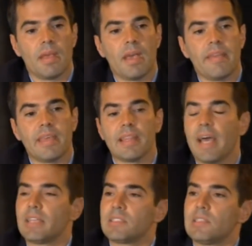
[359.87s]
And then
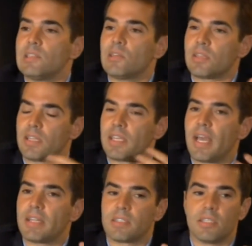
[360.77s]
lastly, looking at a
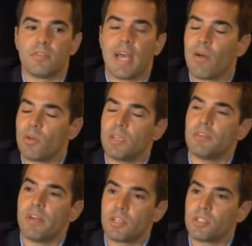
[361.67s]
CAT scan of how we
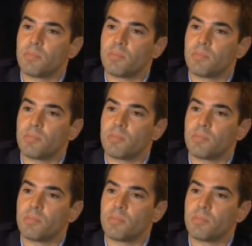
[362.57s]
eventually